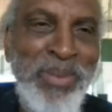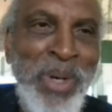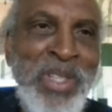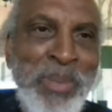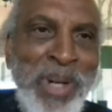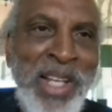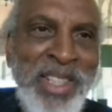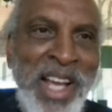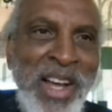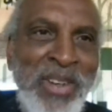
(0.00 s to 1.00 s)
was
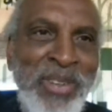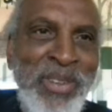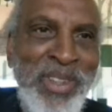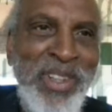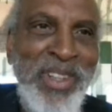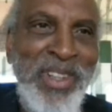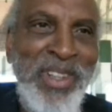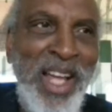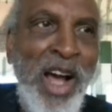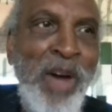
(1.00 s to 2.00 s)
surprising how
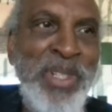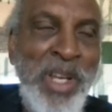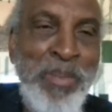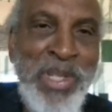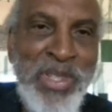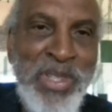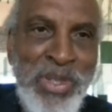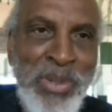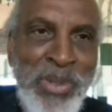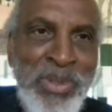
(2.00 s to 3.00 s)
how much I missed the
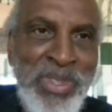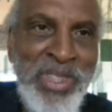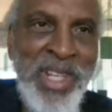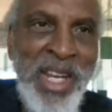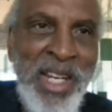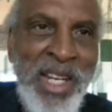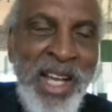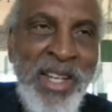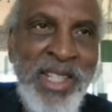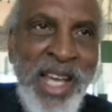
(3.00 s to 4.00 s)
students' day-to-day
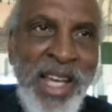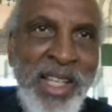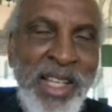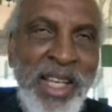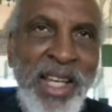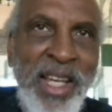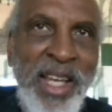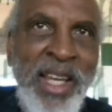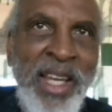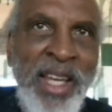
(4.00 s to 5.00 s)
contact
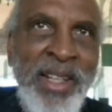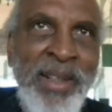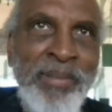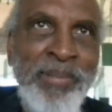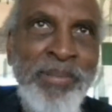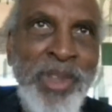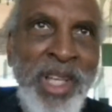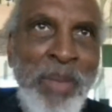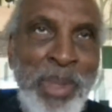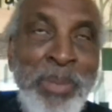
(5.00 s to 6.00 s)
and um,
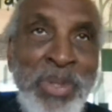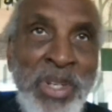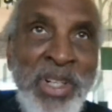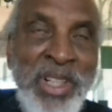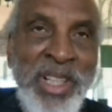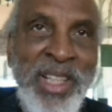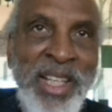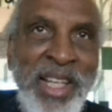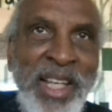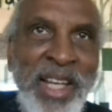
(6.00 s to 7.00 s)
and people generally.
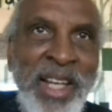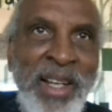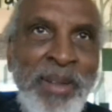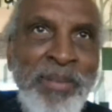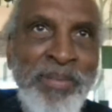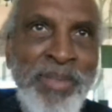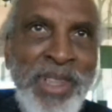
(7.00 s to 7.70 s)
Um,